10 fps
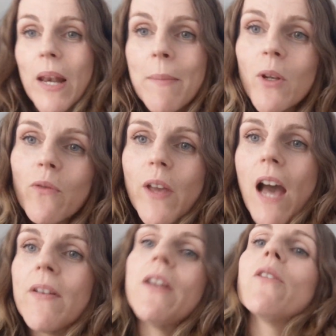But let me know if you
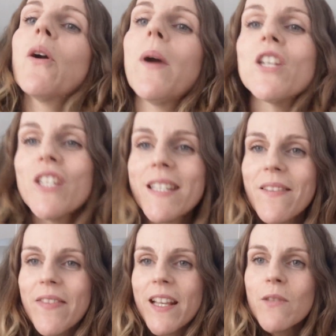have any other
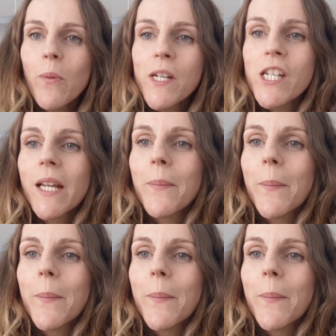questions. Thanks for watching.